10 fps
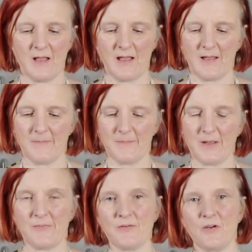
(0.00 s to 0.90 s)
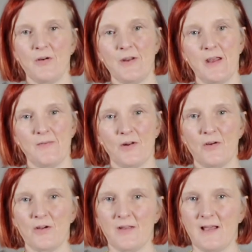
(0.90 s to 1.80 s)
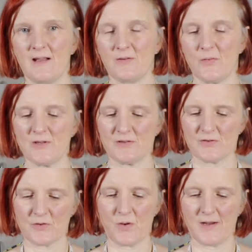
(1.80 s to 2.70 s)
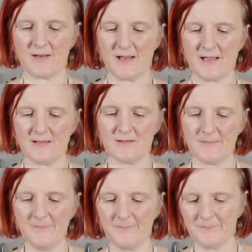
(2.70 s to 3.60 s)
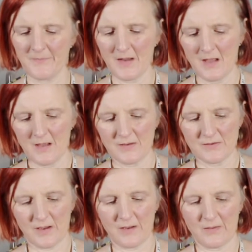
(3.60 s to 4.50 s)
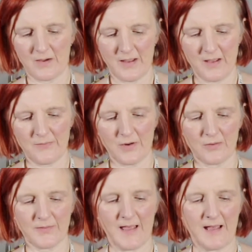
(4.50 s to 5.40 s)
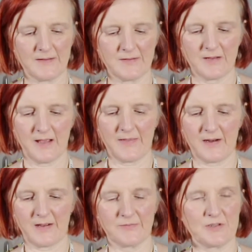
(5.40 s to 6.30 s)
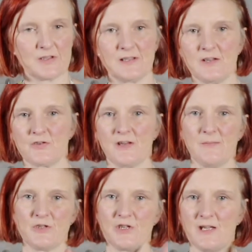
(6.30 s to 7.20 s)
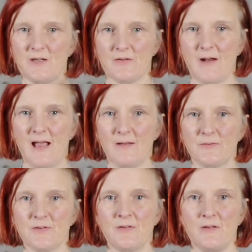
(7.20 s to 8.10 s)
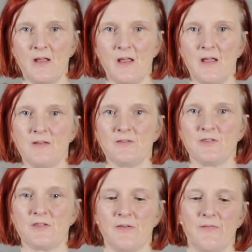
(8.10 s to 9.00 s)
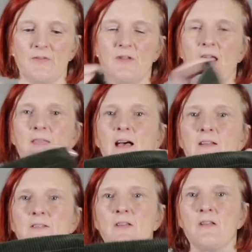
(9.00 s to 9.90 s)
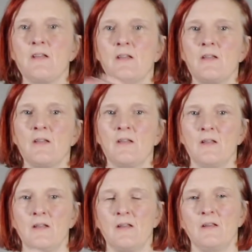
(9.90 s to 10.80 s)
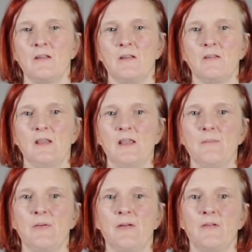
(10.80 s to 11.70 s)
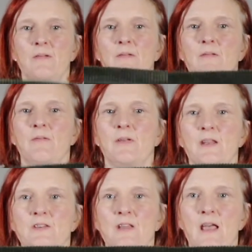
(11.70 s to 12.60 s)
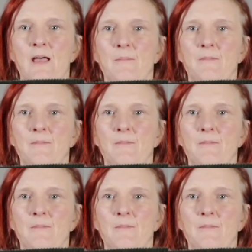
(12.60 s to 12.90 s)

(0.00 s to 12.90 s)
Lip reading: But if you've got an overlocker, that always looks quite neat. So I overlocked that, and then I've just literally machined around just to get that deep finished hem.